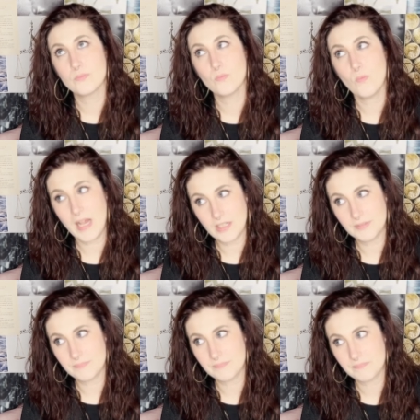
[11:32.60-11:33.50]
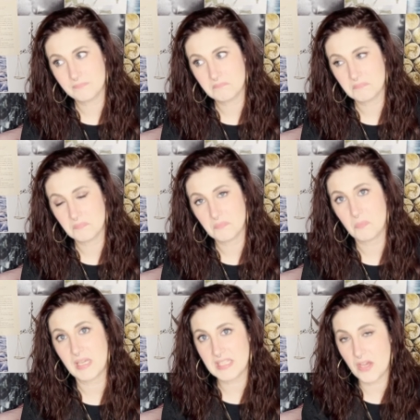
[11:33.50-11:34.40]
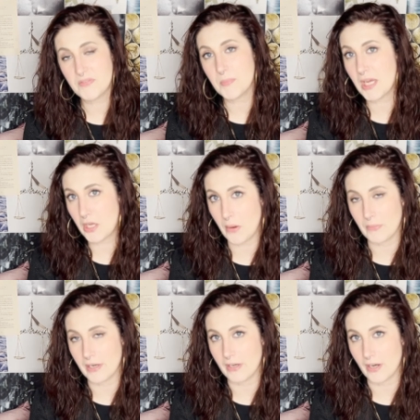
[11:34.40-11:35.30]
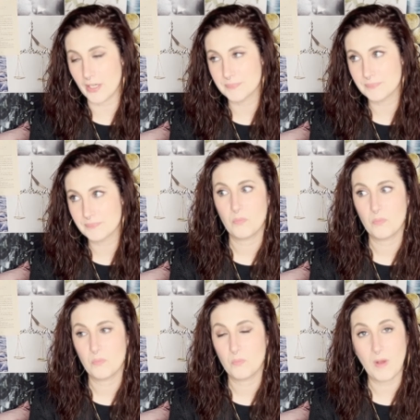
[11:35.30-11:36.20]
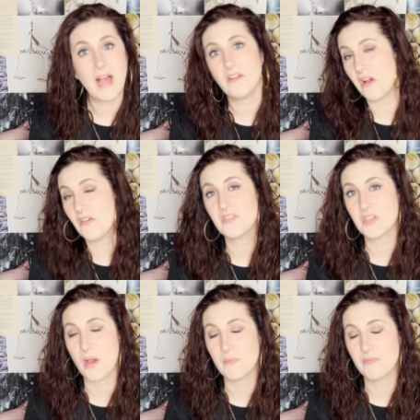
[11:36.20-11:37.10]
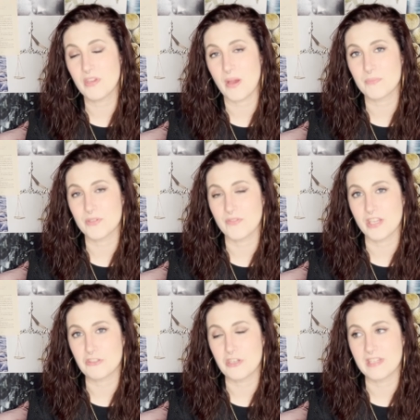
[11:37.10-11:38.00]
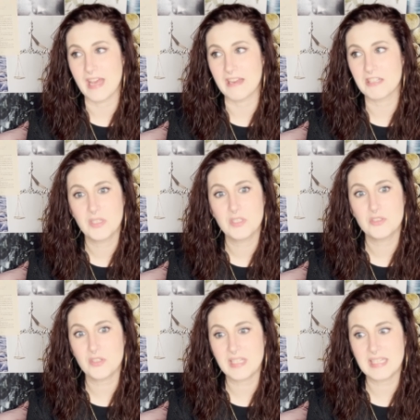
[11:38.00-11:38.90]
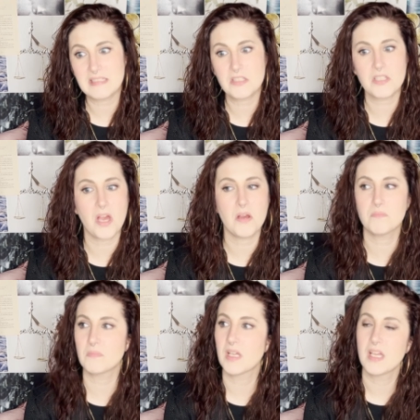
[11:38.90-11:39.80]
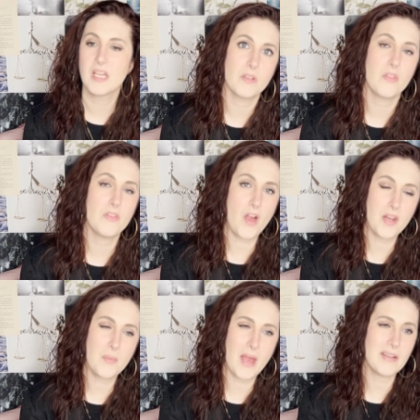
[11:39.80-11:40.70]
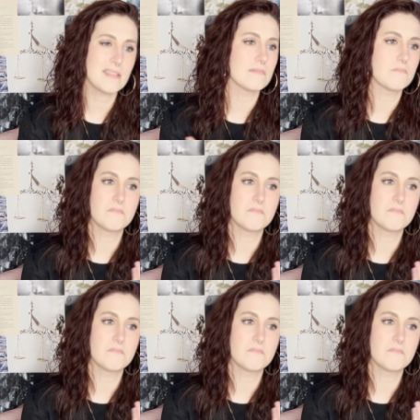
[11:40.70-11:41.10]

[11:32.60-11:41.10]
Well, myself and my coworker, while on the top of the observation deck, took in some, thought about it,